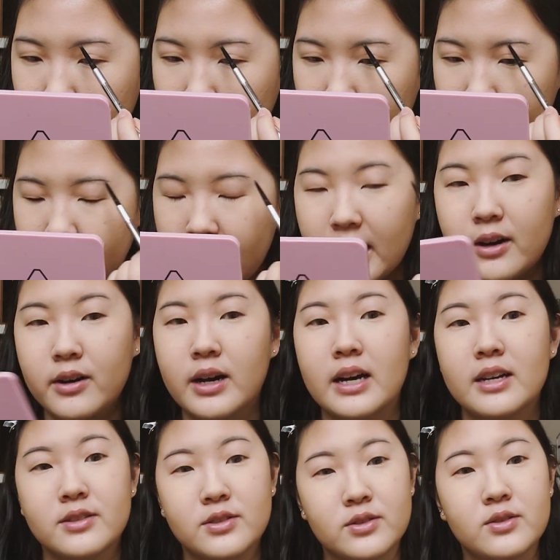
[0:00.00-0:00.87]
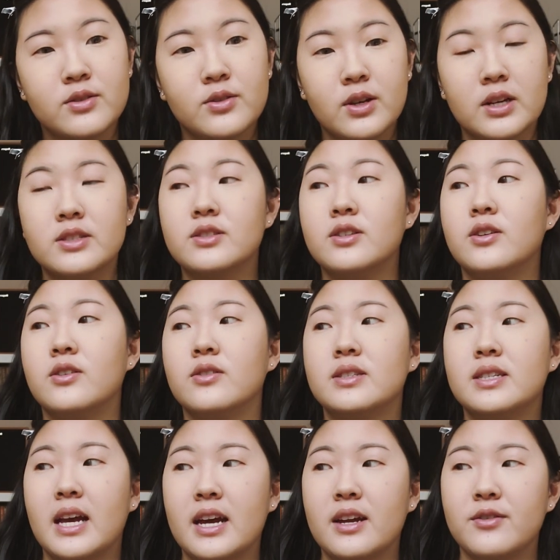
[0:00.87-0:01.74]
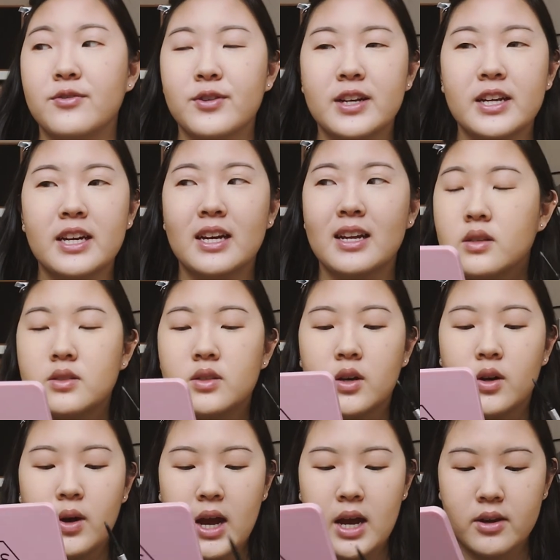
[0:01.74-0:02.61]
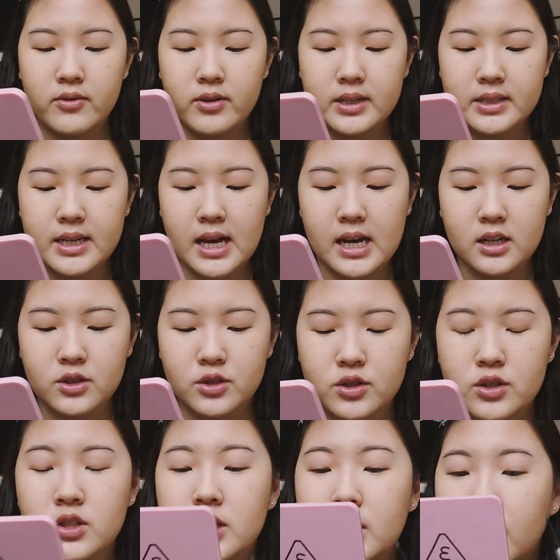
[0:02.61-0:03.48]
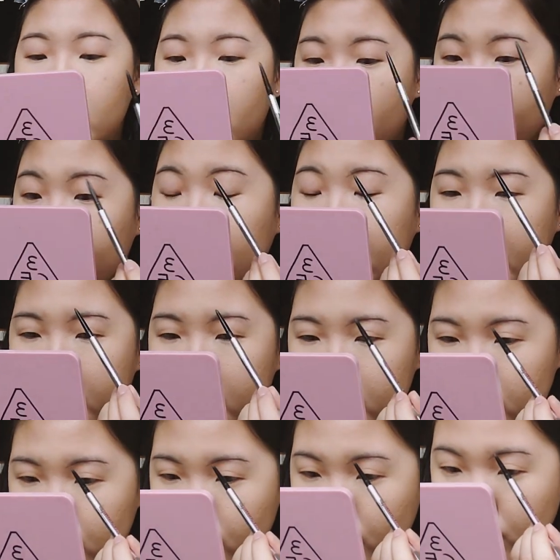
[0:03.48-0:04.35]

And now, as you guys know, it's Henri. So Henri's actually 3 years